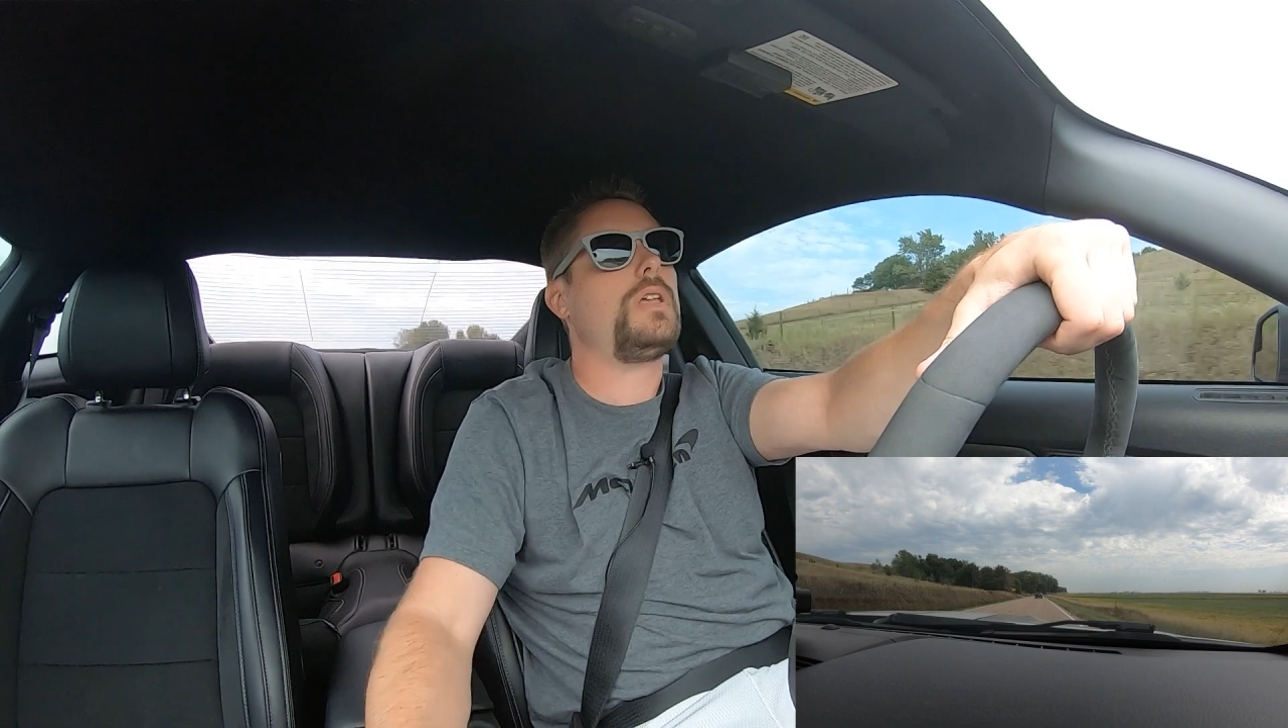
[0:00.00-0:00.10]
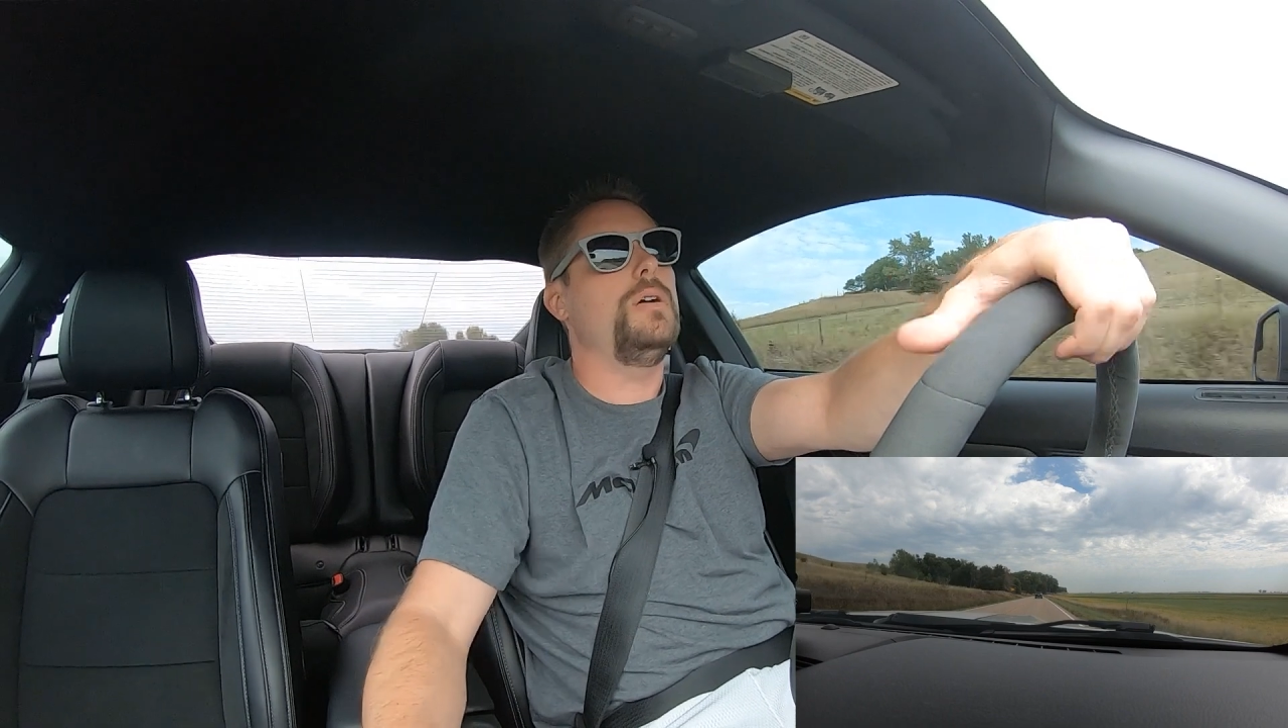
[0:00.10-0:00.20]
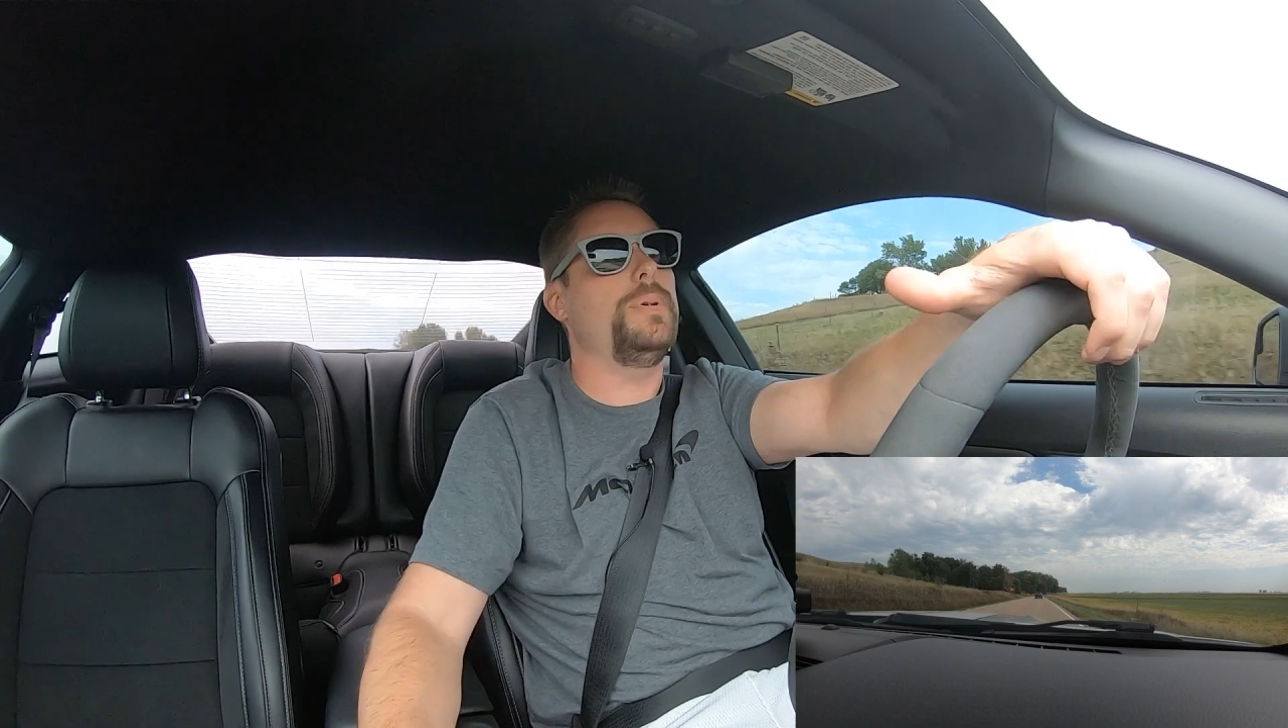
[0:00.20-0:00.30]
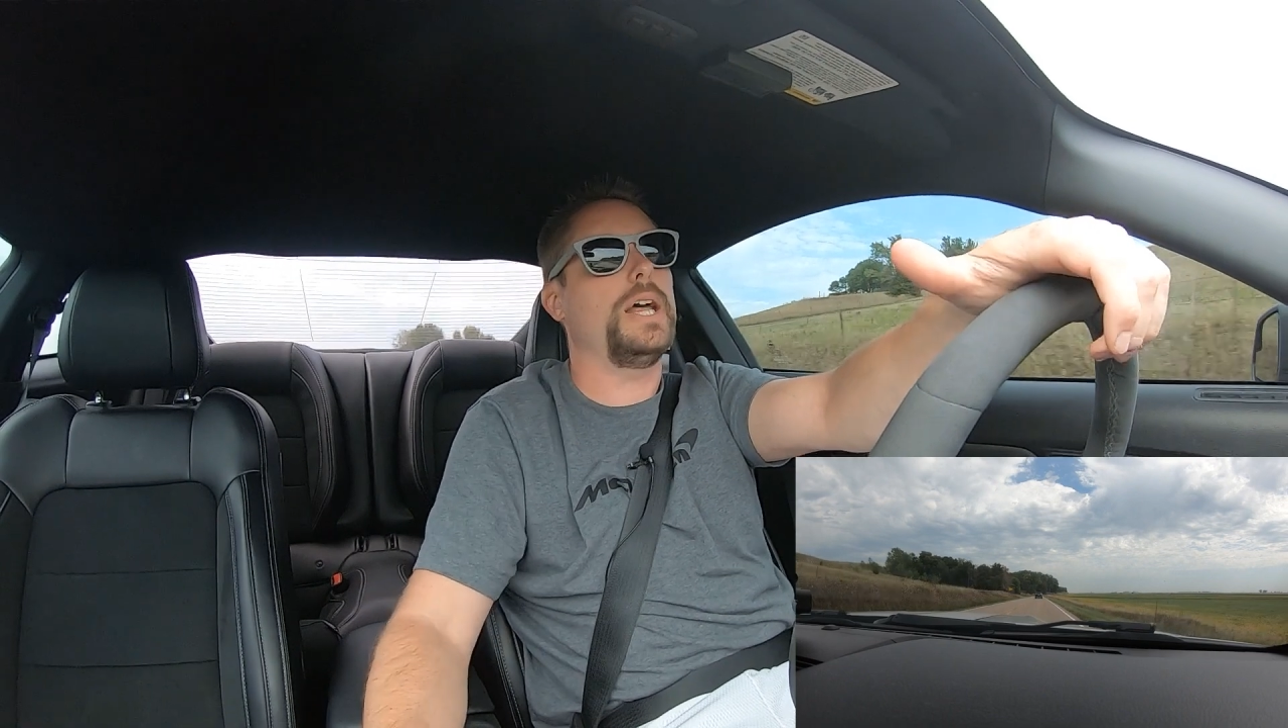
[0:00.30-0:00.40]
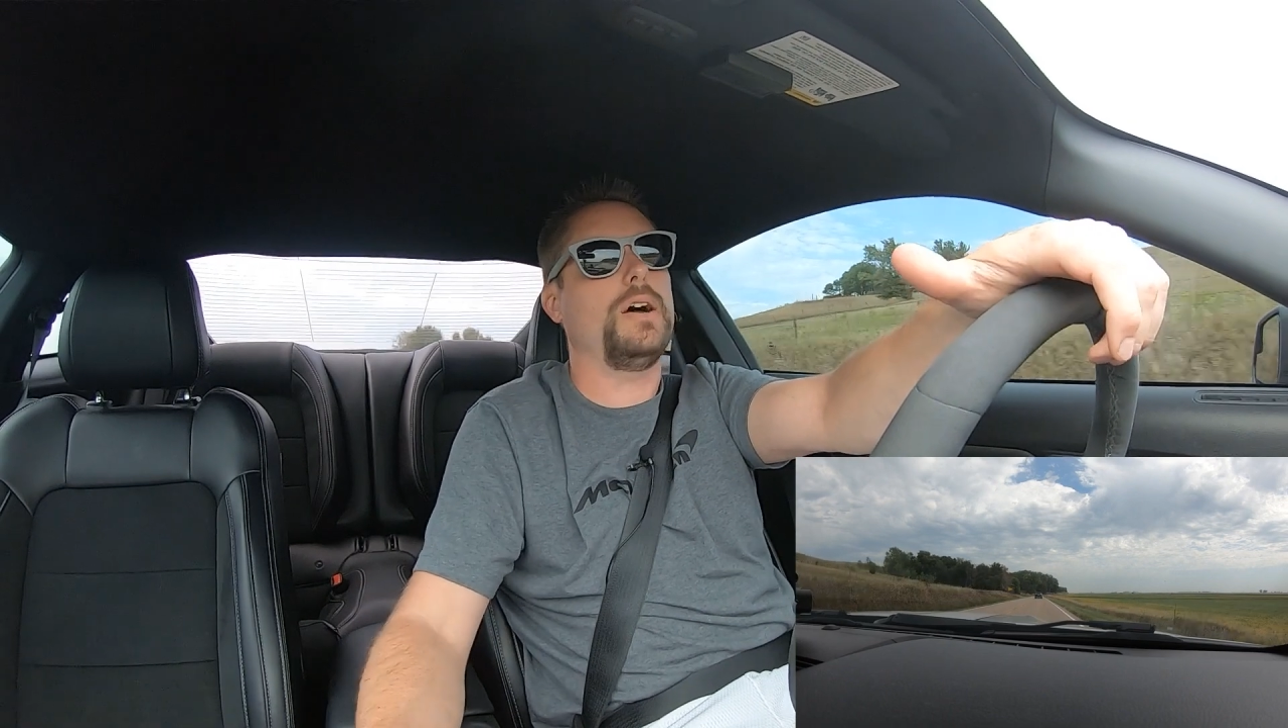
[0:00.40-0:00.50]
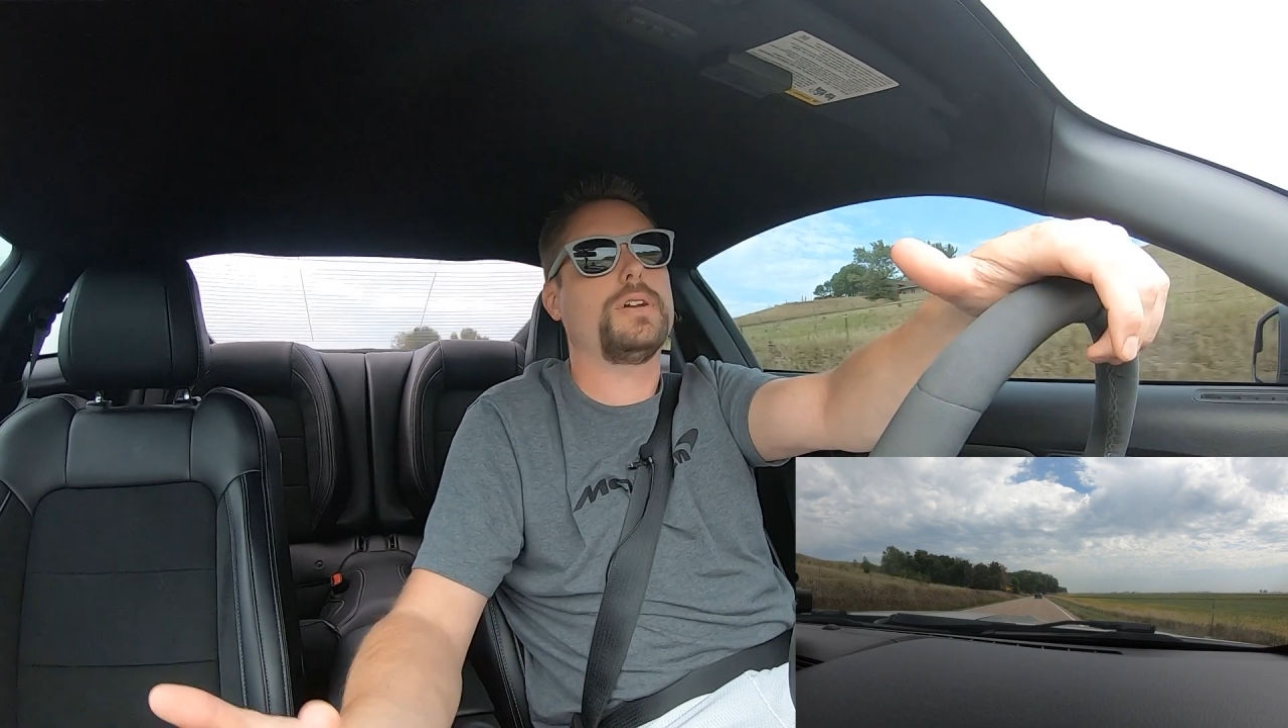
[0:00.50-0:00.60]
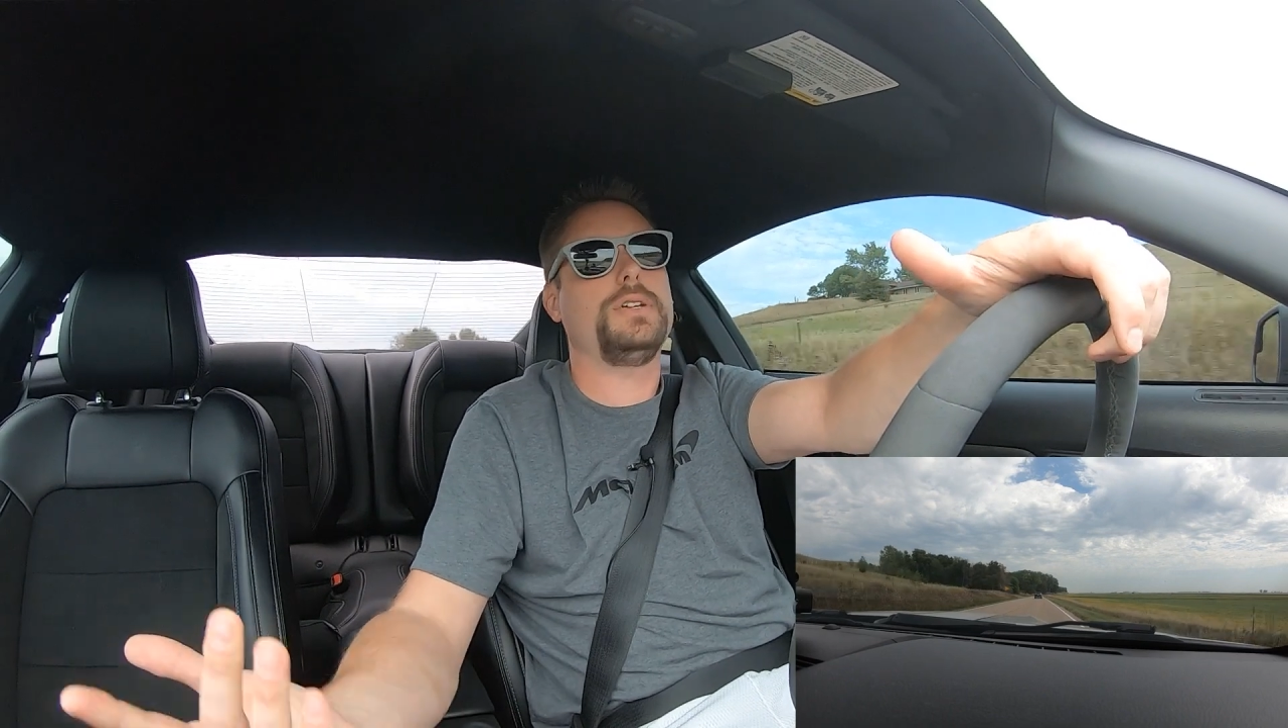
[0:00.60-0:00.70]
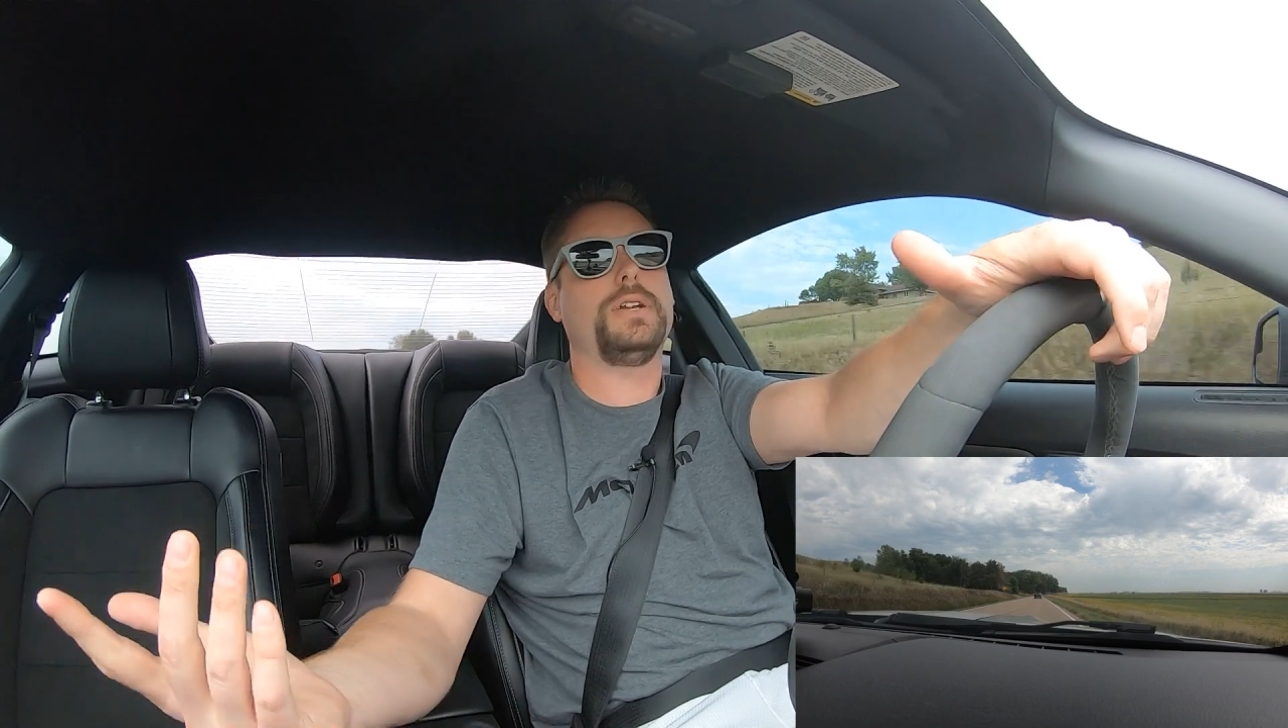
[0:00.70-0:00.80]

I mean, how could you